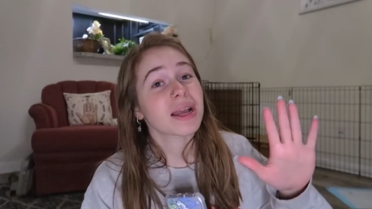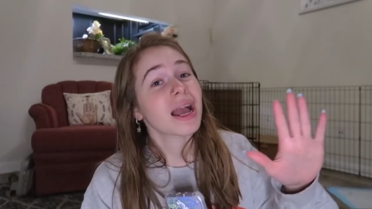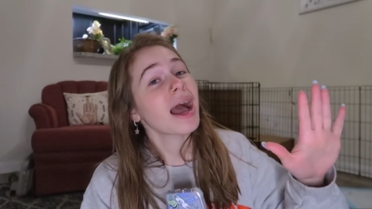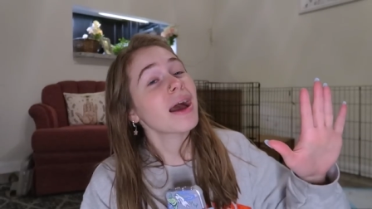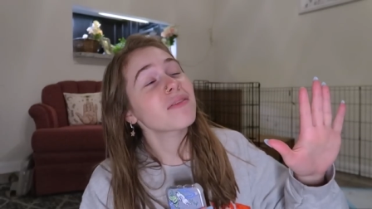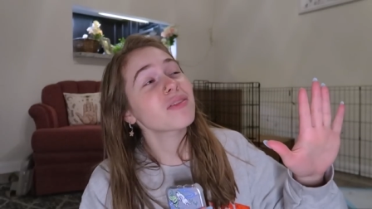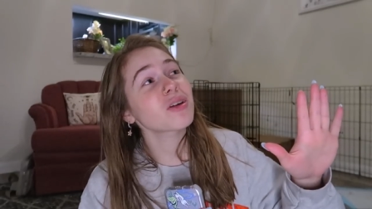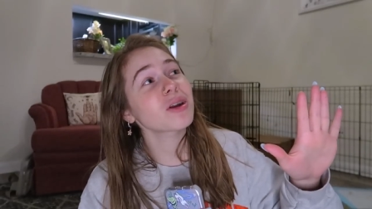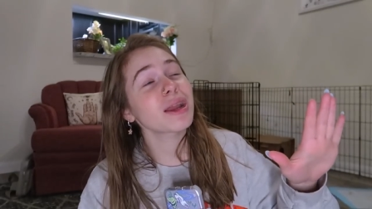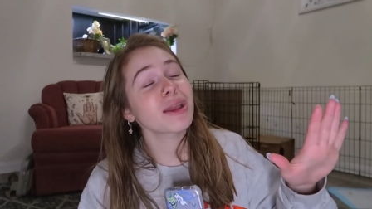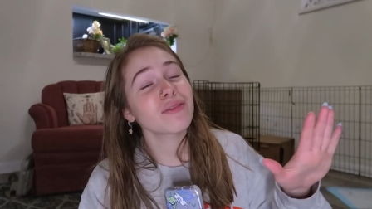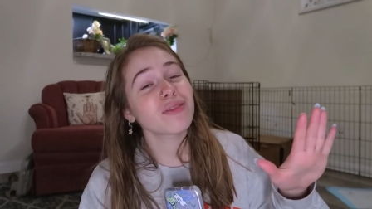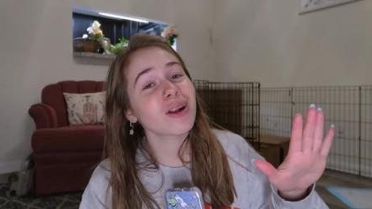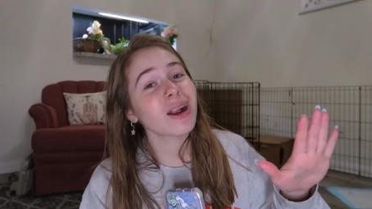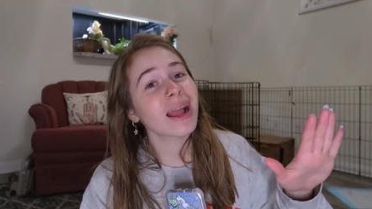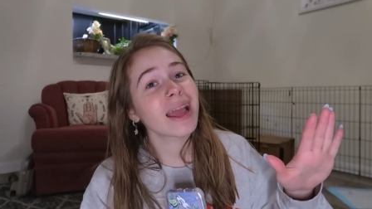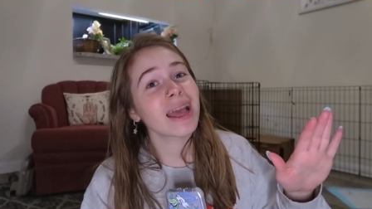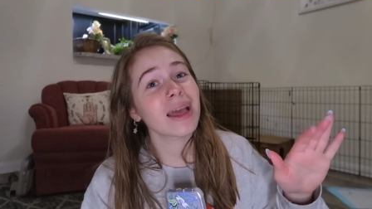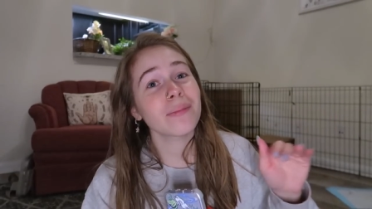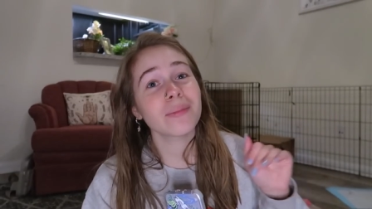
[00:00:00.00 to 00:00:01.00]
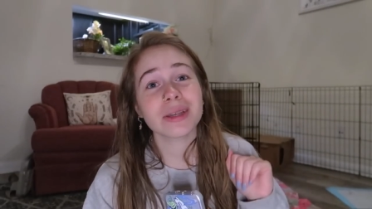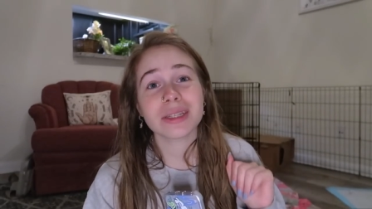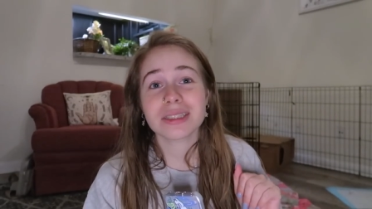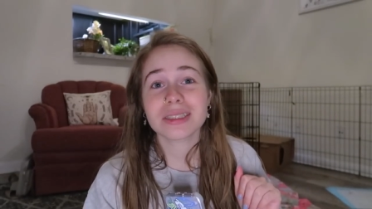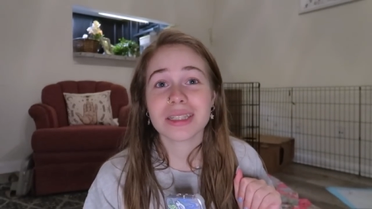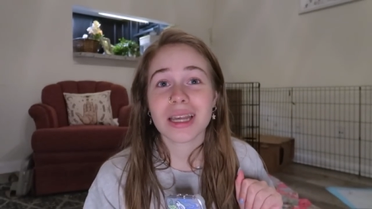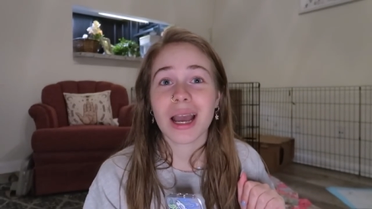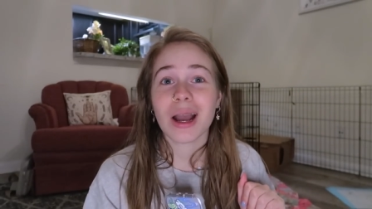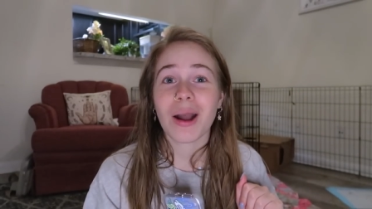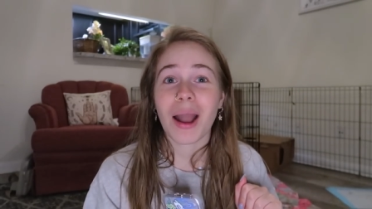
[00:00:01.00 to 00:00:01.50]
recovery for him.
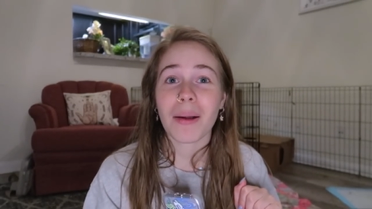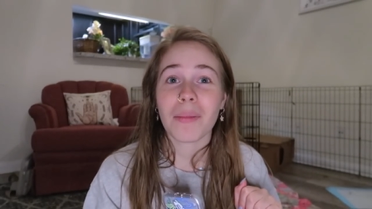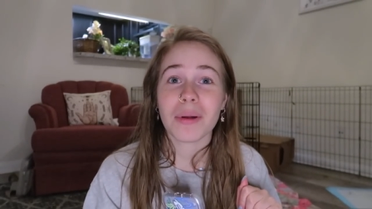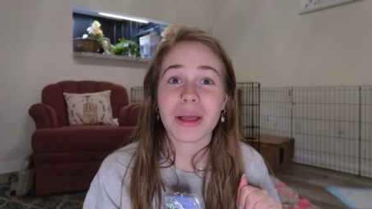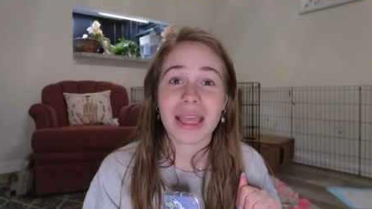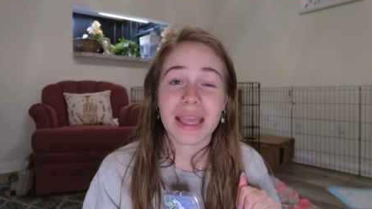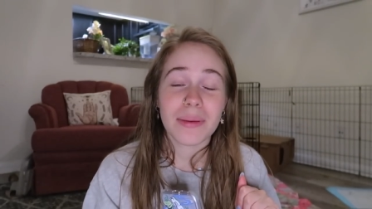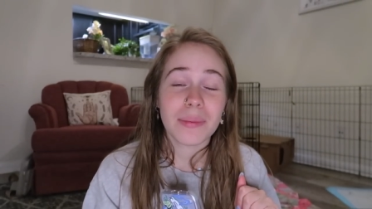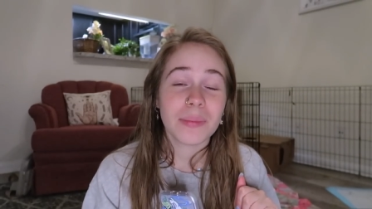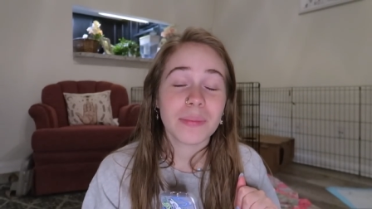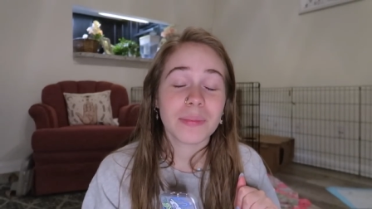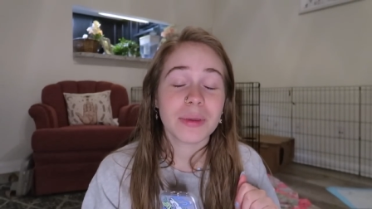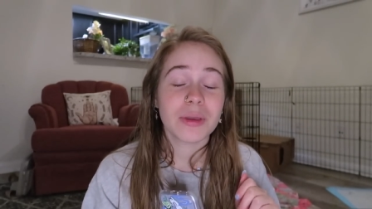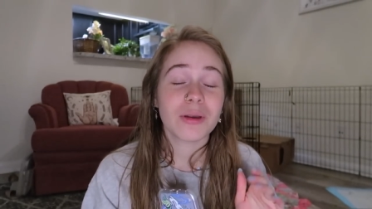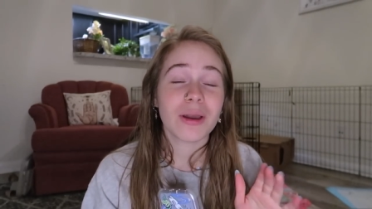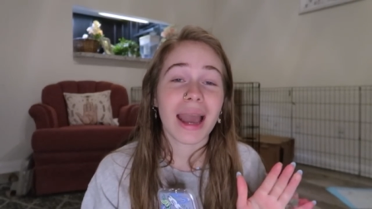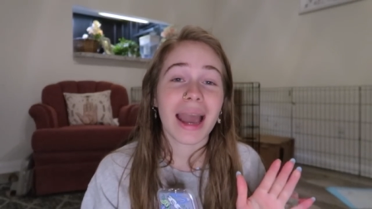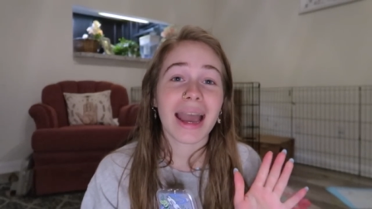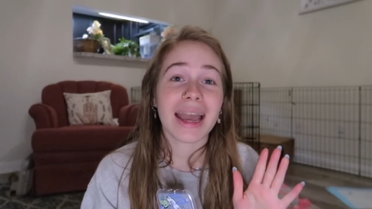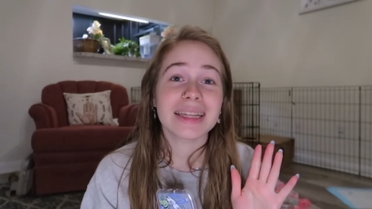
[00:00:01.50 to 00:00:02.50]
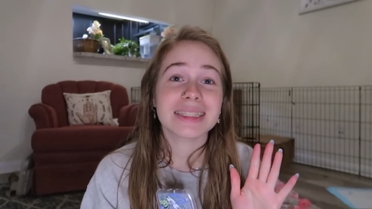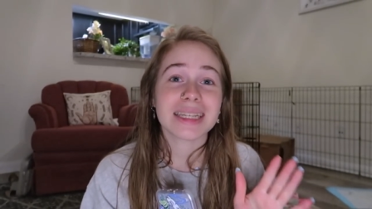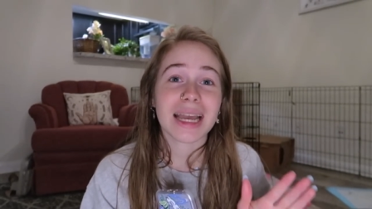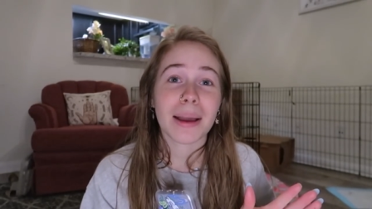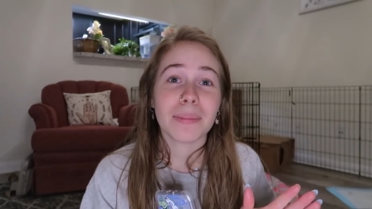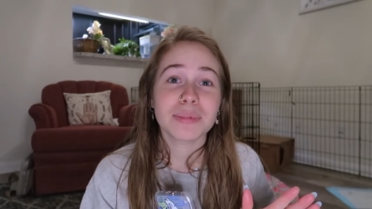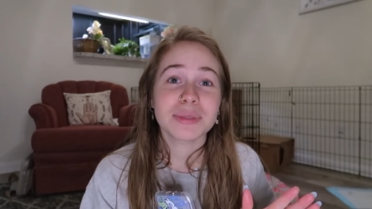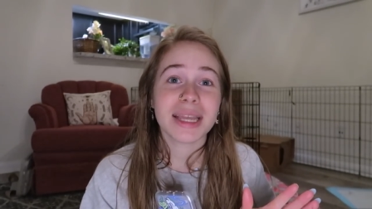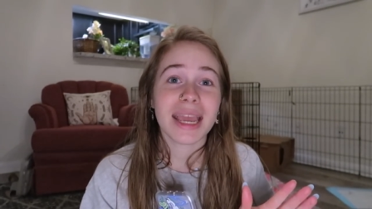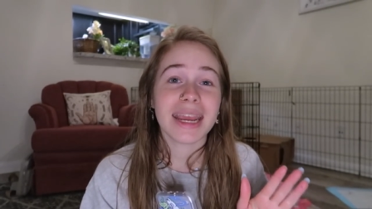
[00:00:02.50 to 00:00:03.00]
So I will keep you guys
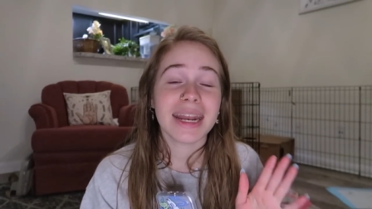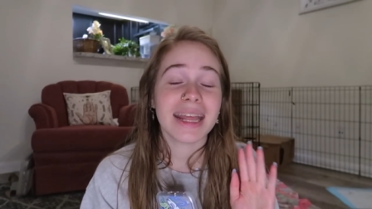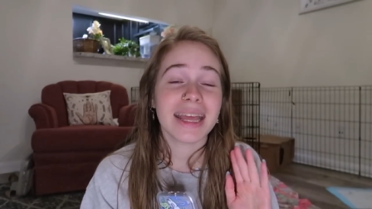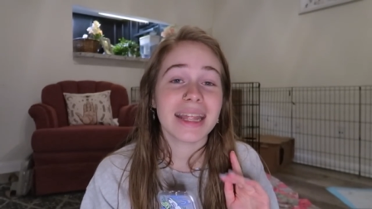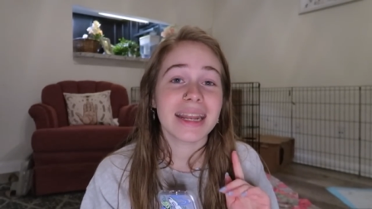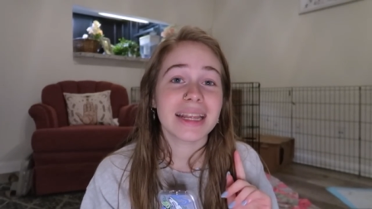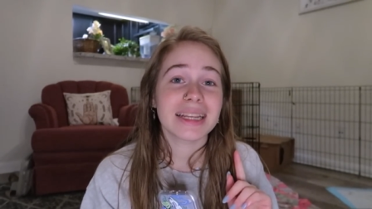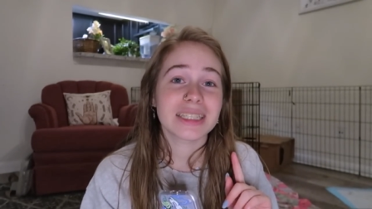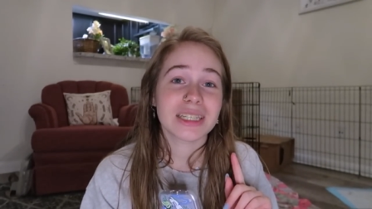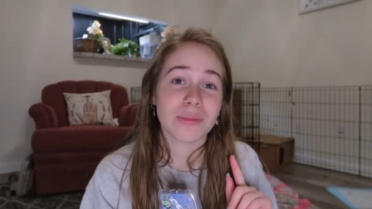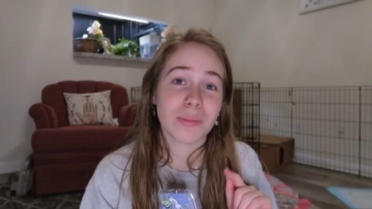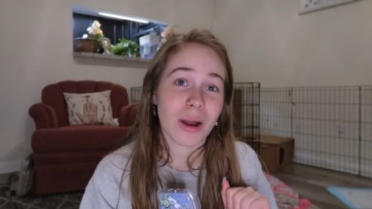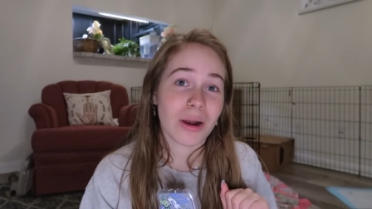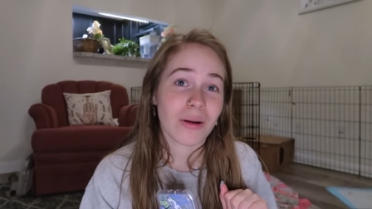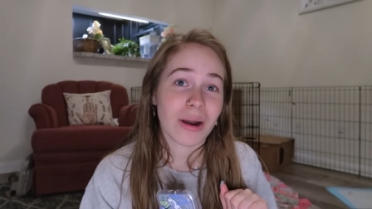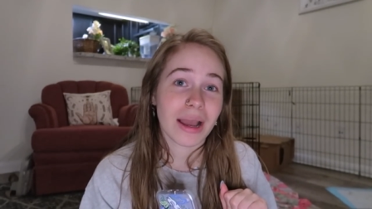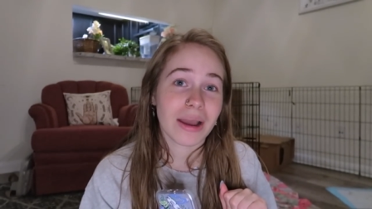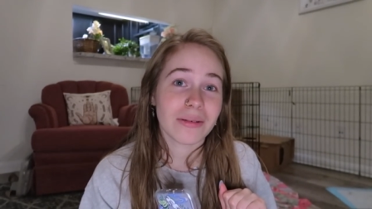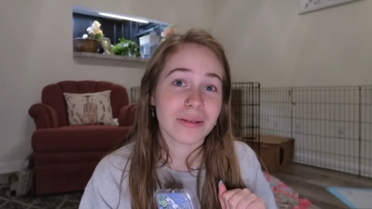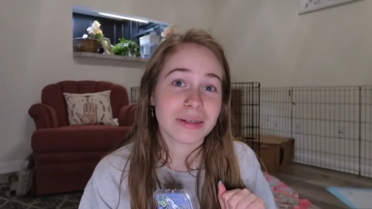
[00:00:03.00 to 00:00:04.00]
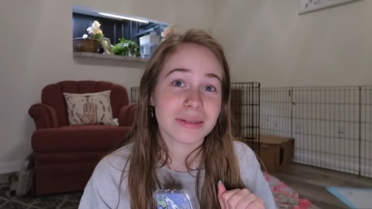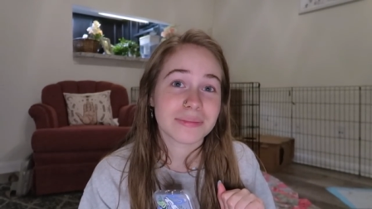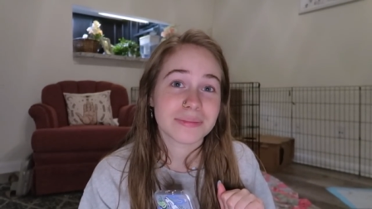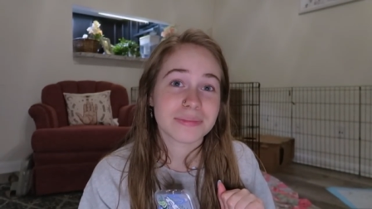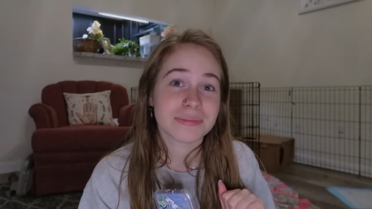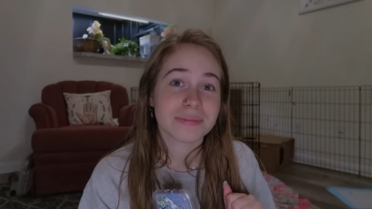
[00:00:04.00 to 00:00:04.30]
updated tomorrow.